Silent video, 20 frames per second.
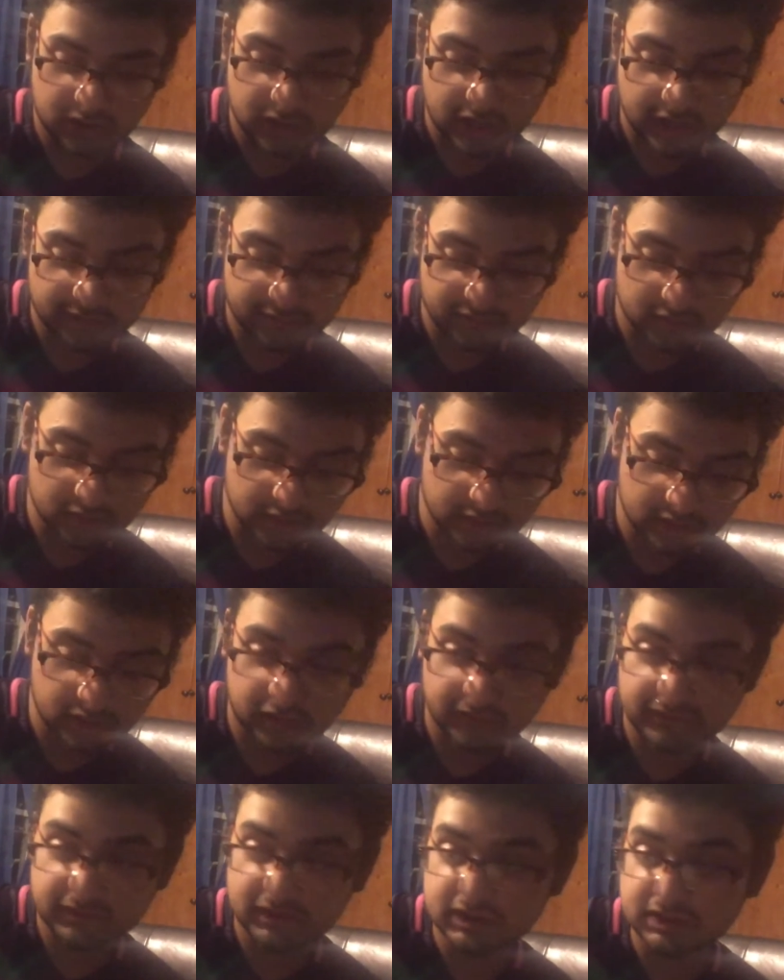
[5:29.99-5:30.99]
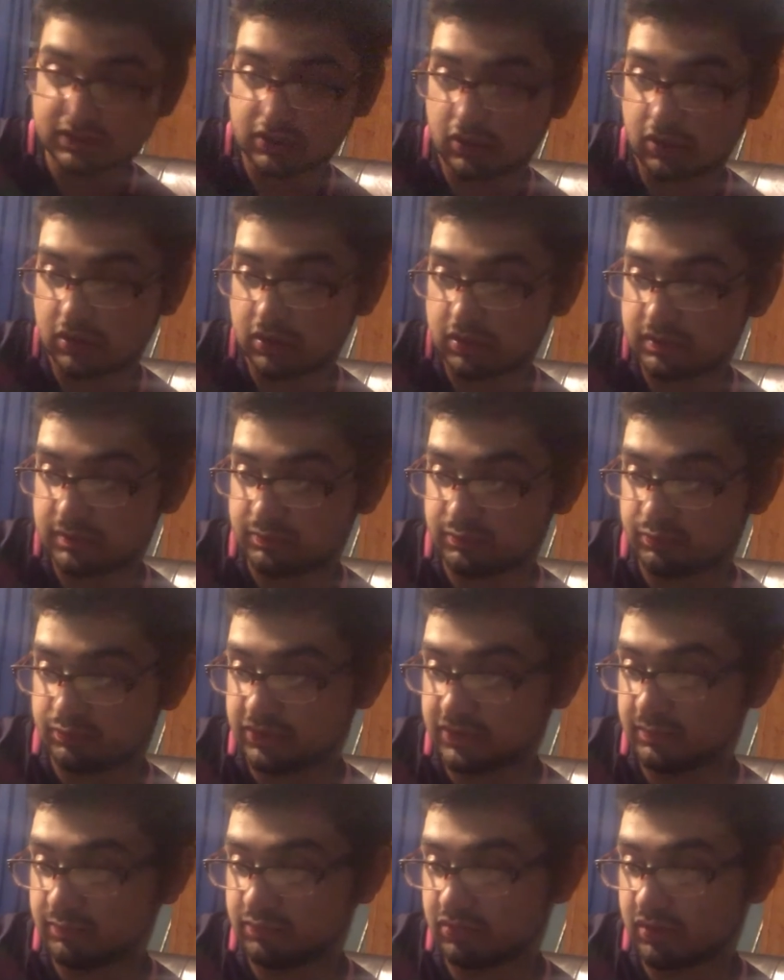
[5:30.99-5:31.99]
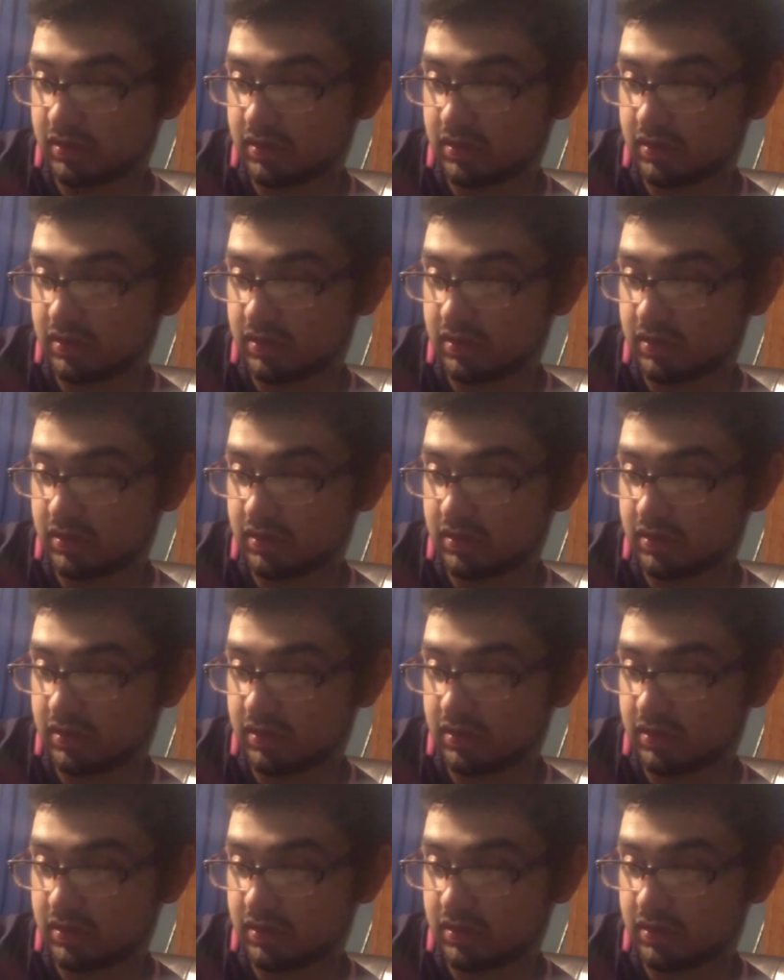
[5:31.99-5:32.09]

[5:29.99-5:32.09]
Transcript: I really love this card, the